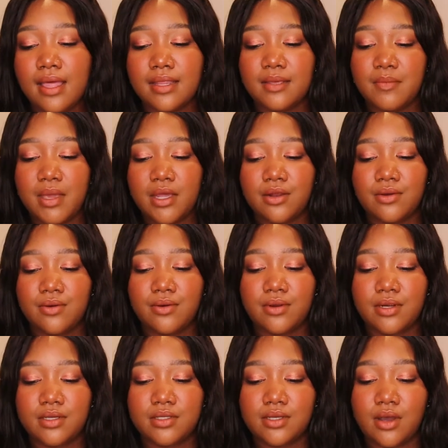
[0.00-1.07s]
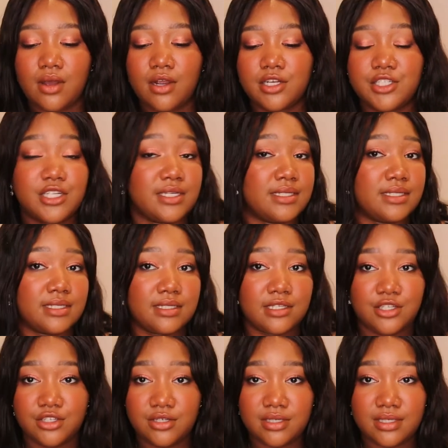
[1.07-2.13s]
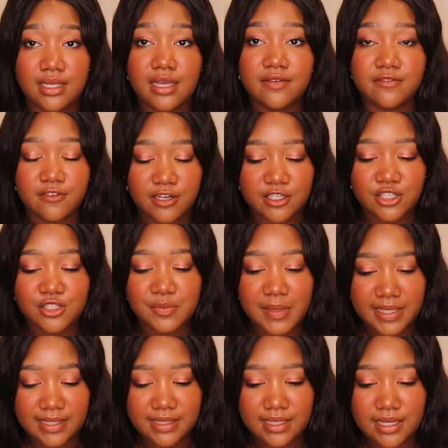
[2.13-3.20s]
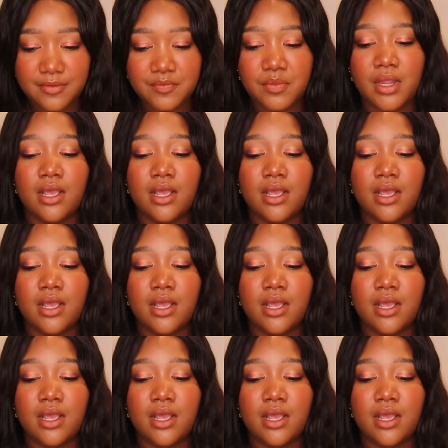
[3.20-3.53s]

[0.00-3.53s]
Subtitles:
The main accords are just citrus and fresh spicy.